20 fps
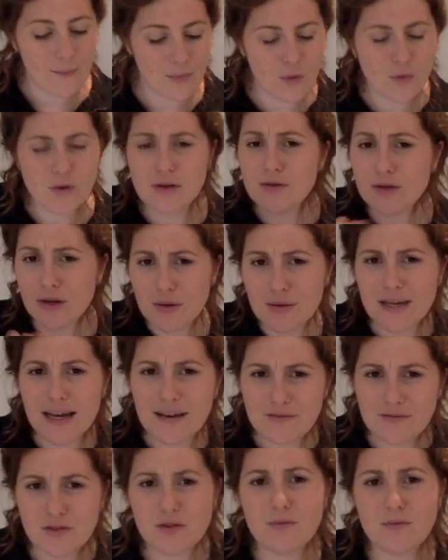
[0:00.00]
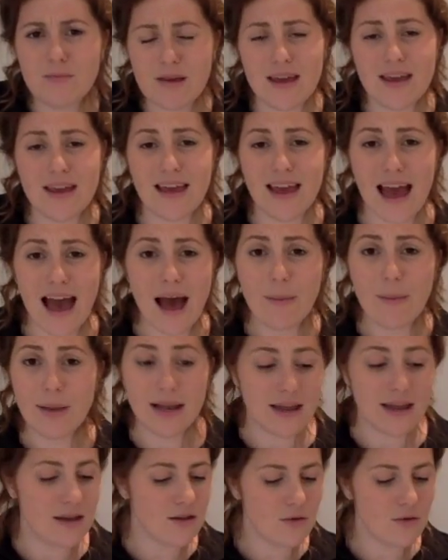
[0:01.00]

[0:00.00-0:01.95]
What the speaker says: Or you don't have to be Amelie.